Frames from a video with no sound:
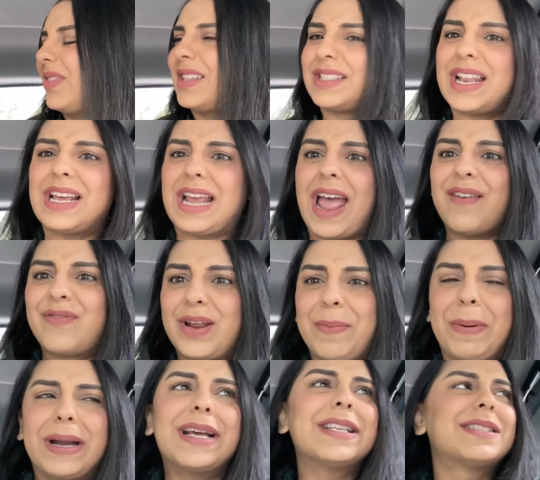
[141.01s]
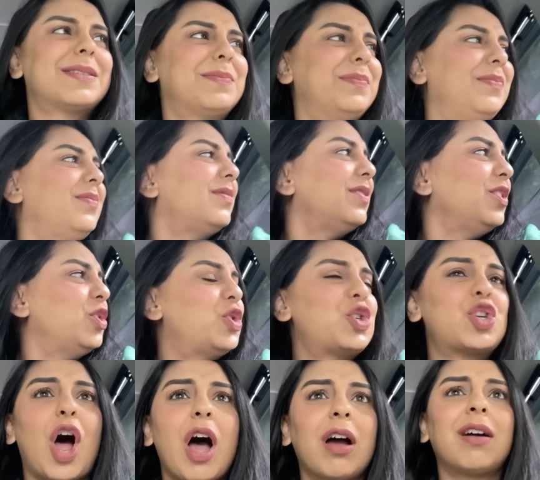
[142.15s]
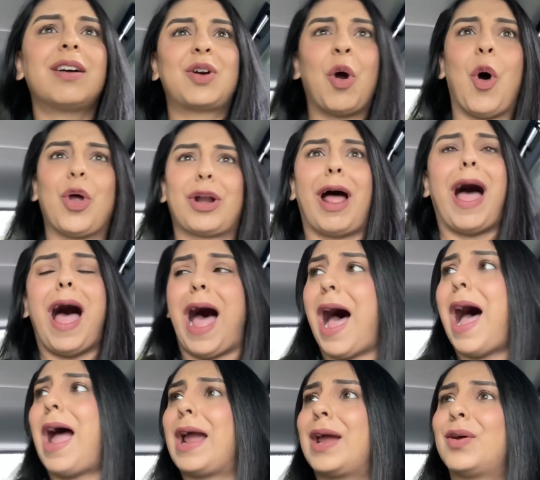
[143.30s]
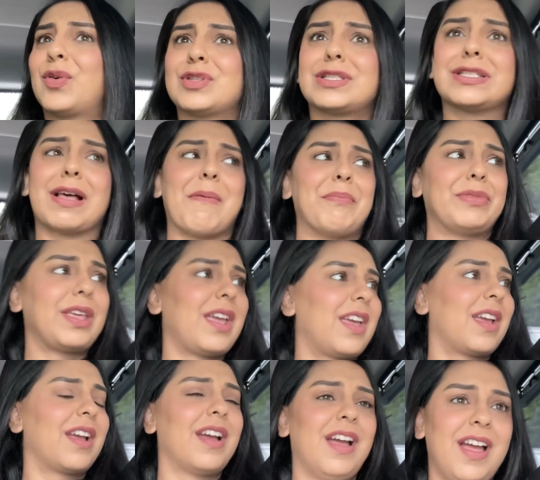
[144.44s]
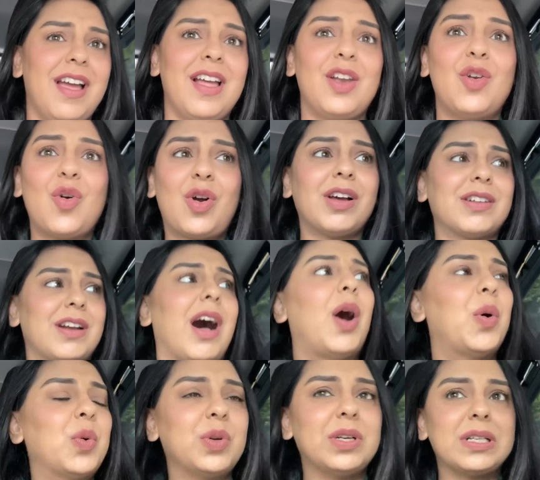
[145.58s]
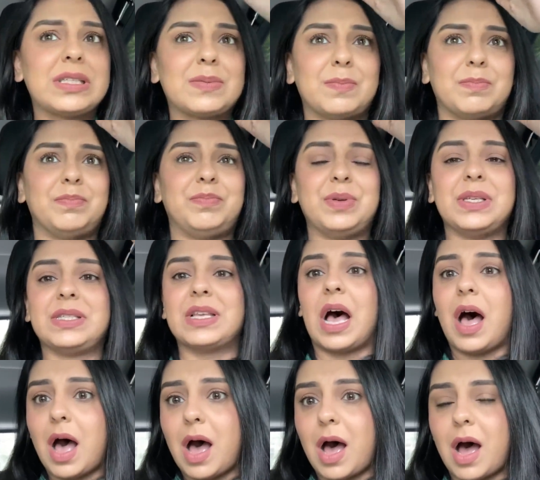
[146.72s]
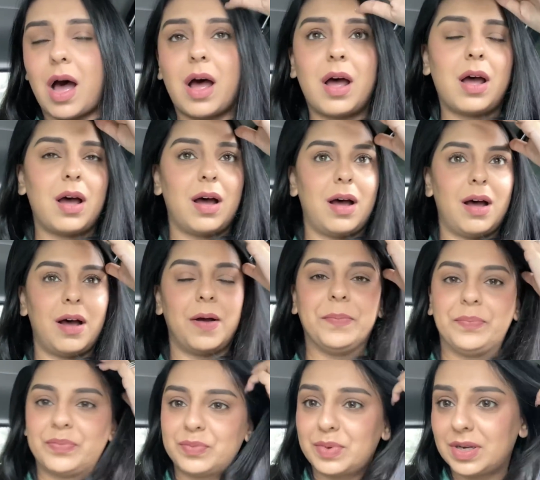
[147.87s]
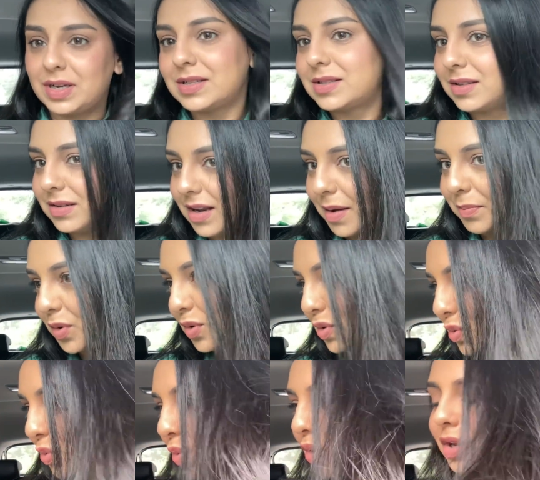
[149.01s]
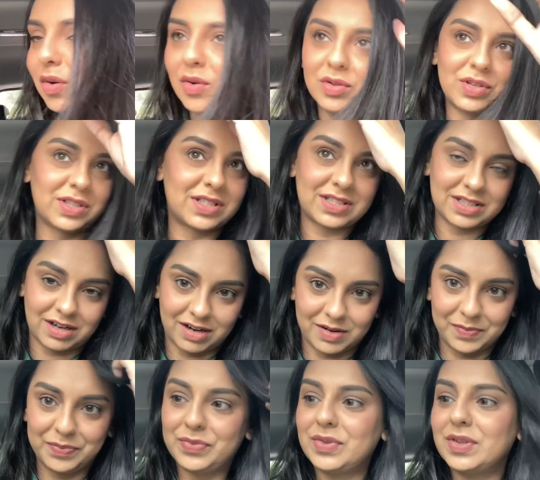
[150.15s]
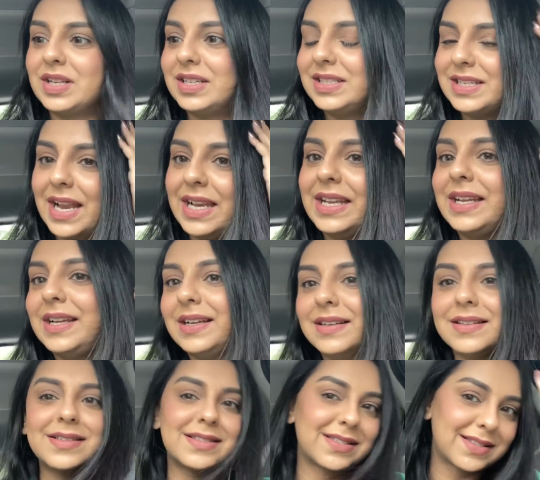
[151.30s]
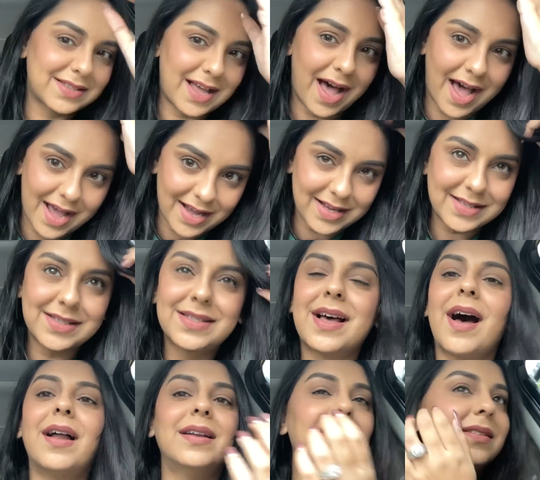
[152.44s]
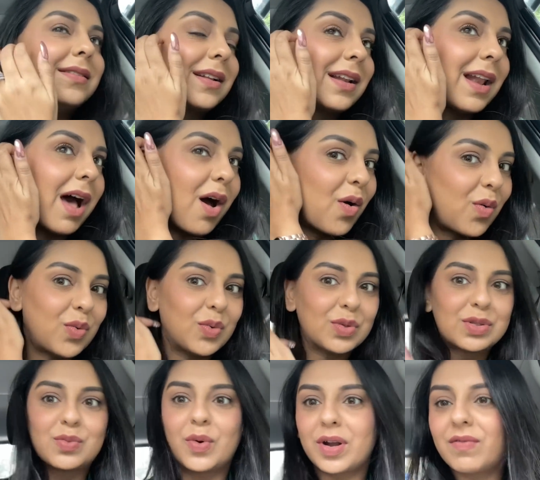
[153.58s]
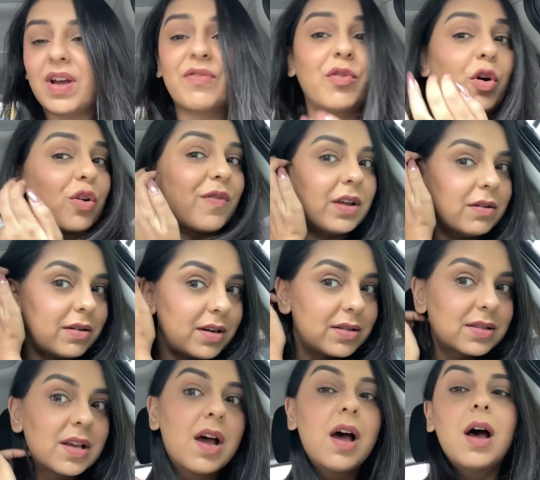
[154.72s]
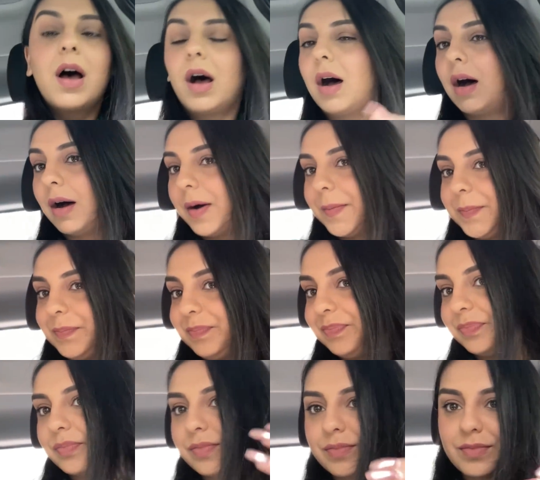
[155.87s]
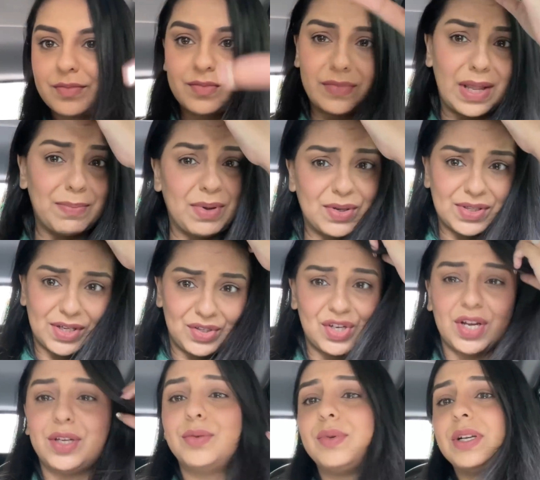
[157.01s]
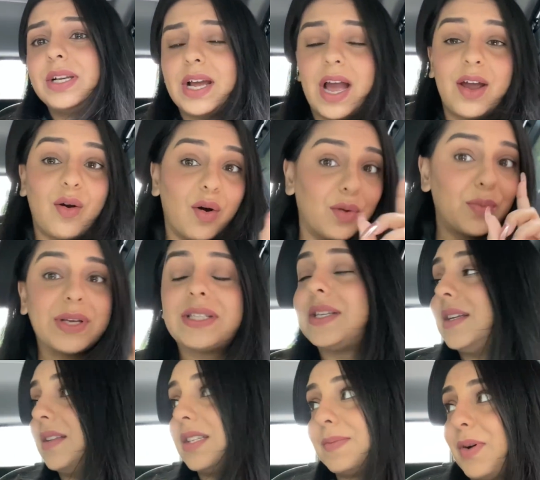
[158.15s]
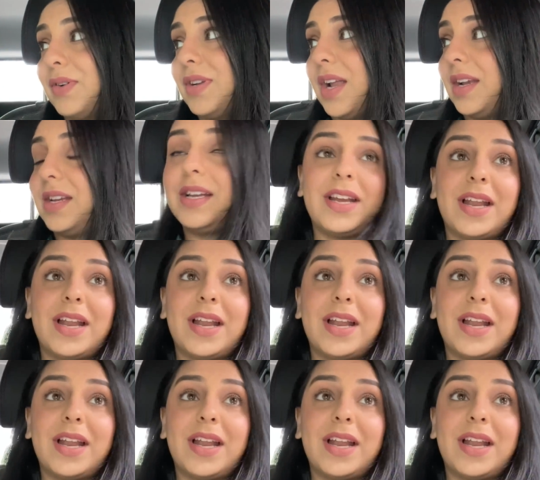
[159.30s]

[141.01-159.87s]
It's like everybody's drunk or high or something. Look around, it's bizarre. Um, but listen, I'm gonna soak in all this um, Delhi sky, sun, clouds, whatever. I forgot my earrings. Um, because I genuinely, I always say this about Delhi.